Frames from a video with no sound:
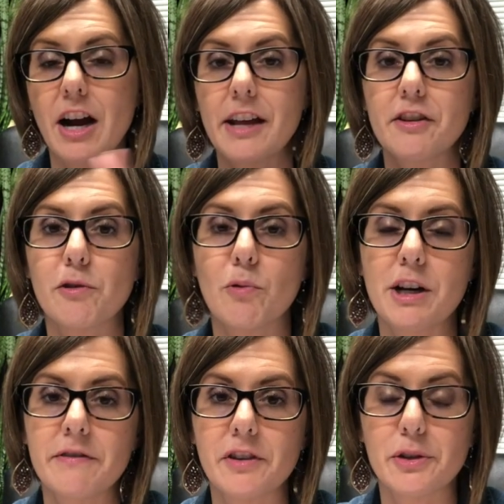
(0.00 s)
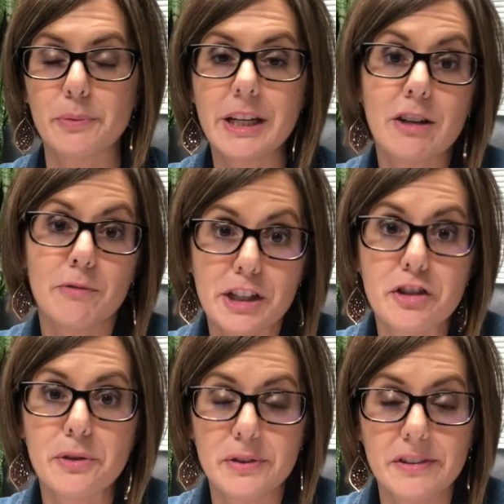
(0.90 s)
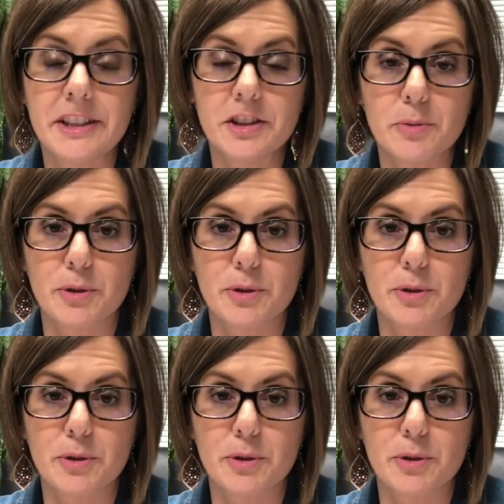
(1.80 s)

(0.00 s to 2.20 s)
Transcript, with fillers: Either one of those, we can reduce lens